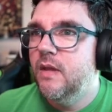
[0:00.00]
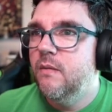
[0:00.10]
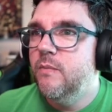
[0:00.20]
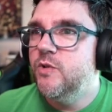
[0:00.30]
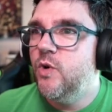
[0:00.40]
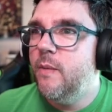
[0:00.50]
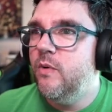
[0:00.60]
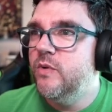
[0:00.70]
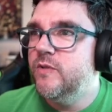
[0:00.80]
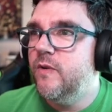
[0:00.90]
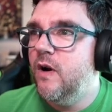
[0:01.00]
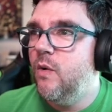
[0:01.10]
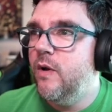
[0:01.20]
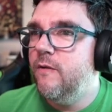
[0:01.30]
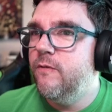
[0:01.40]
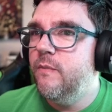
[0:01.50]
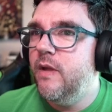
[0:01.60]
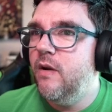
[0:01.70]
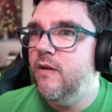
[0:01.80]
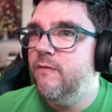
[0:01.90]
Mr. Rabbit was far away from
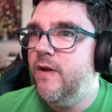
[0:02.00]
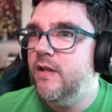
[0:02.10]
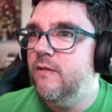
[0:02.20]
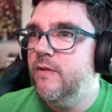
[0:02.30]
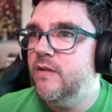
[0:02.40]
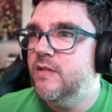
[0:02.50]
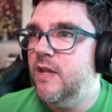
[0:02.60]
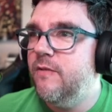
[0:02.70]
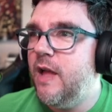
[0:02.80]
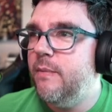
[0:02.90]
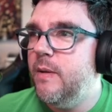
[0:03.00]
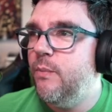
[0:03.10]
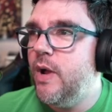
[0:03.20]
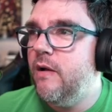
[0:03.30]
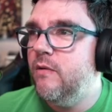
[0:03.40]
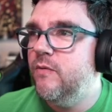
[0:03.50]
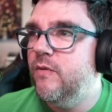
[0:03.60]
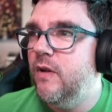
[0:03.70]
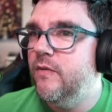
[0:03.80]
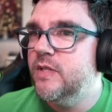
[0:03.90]
there and finally felt safe, happy and proud
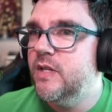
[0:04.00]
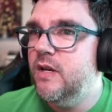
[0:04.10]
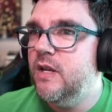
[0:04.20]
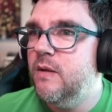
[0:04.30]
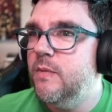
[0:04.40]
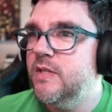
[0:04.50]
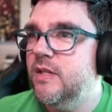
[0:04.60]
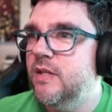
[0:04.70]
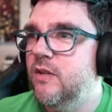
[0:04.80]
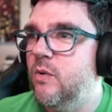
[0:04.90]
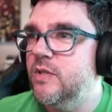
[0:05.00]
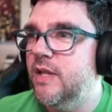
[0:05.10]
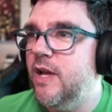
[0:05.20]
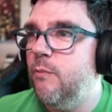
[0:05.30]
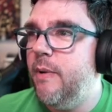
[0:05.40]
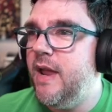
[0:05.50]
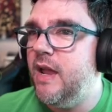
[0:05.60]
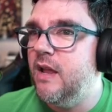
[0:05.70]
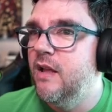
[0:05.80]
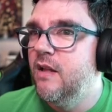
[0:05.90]
of his cunning, but suddenly there was a loud
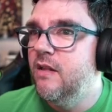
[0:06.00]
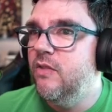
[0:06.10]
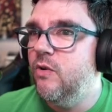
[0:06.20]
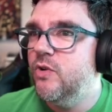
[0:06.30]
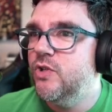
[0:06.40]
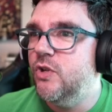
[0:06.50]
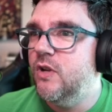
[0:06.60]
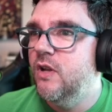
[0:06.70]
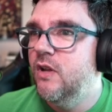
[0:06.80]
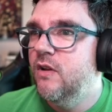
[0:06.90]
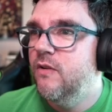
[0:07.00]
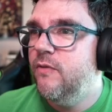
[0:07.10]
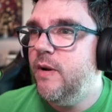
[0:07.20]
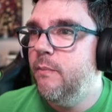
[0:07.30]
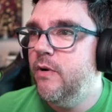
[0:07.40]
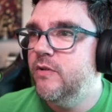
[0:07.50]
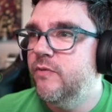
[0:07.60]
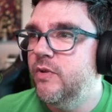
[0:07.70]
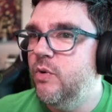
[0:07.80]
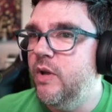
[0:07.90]
bang. The earth shook, frightened birds
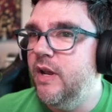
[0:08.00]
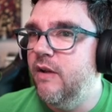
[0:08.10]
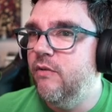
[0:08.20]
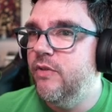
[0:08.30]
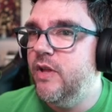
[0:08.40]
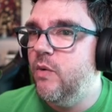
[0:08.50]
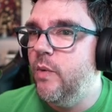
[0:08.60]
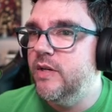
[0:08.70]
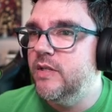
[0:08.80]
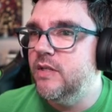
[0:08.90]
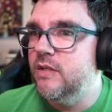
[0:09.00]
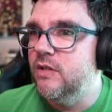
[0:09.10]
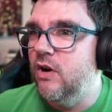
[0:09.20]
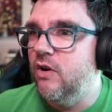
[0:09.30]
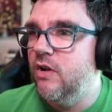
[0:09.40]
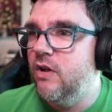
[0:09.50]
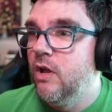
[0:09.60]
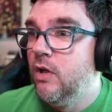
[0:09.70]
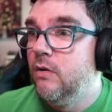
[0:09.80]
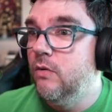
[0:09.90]
flew, and everything went
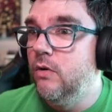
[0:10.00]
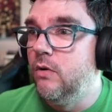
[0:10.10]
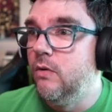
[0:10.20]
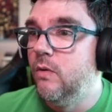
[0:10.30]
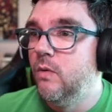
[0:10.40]
dark. Ooh!